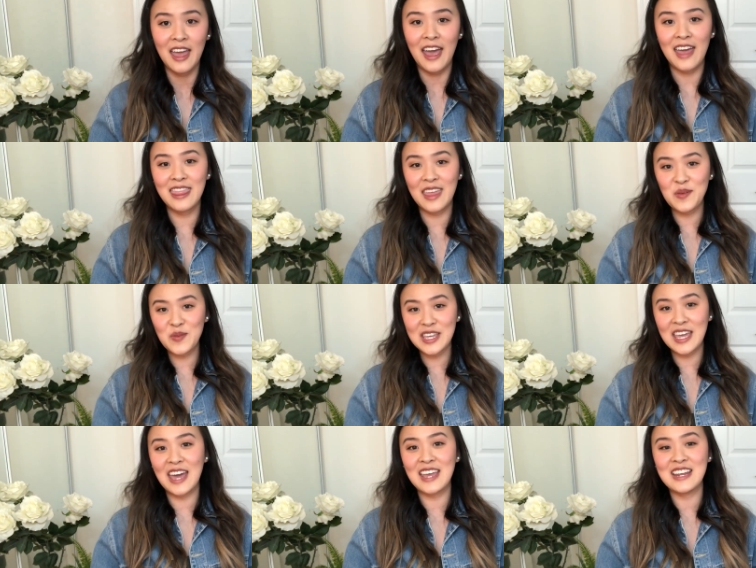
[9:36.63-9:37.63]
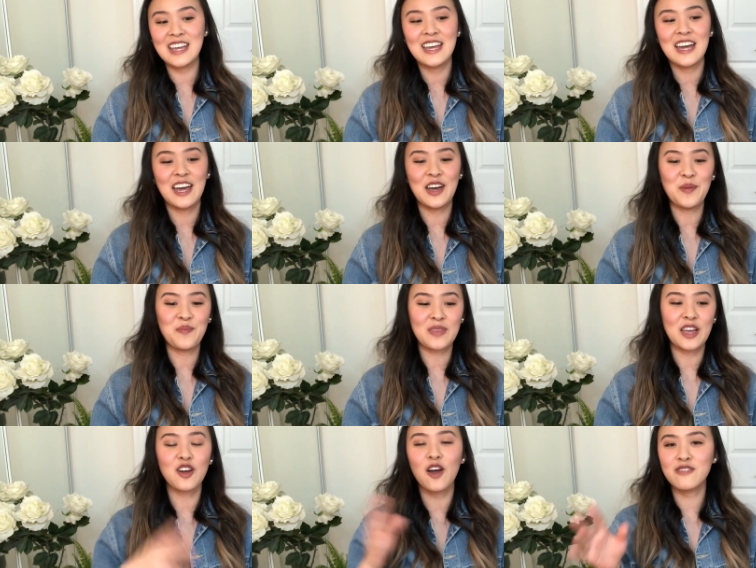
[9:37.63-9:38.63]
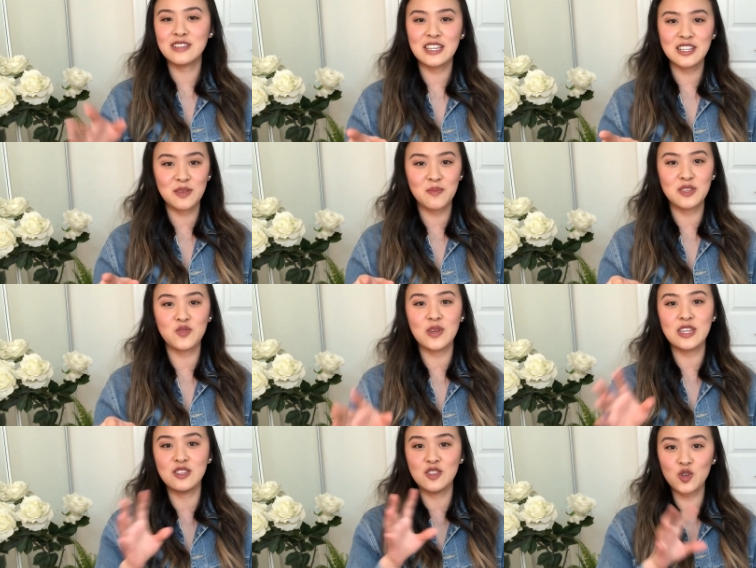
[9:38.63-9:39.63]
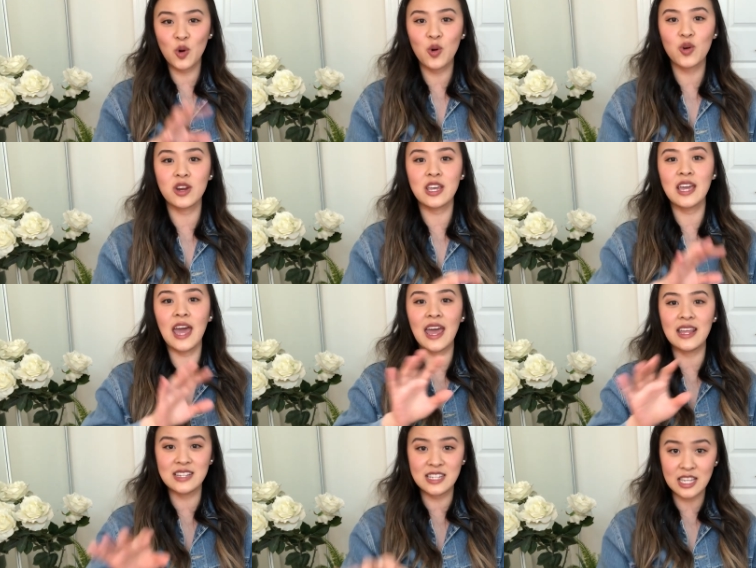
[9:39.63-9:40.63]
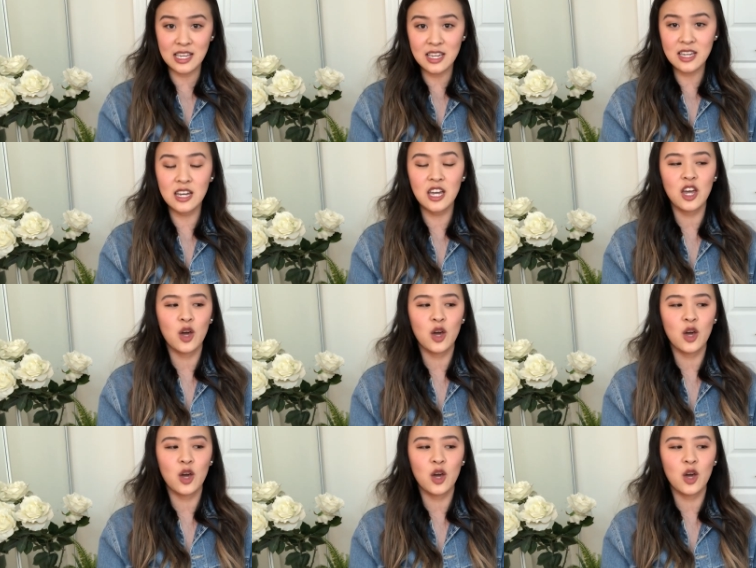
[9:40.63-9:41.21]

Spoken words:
And then we get a conversation between Tori and Dee,